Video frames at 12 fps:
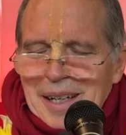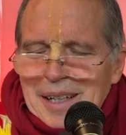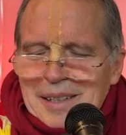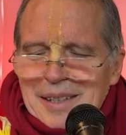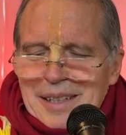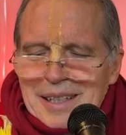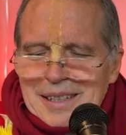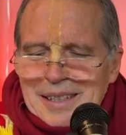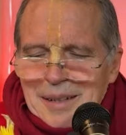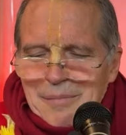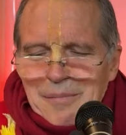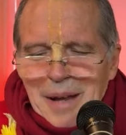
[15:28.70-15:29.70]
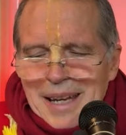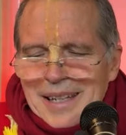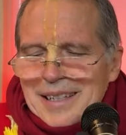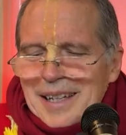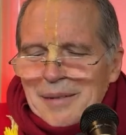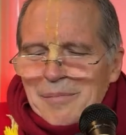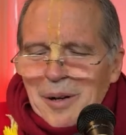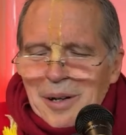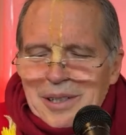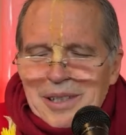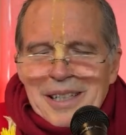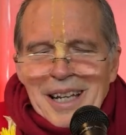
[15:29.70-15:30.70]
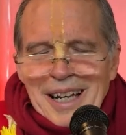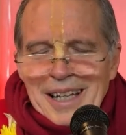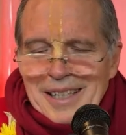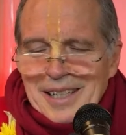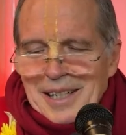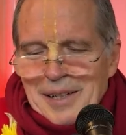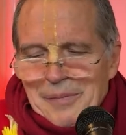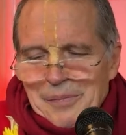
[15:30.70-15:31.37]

So this amazing personality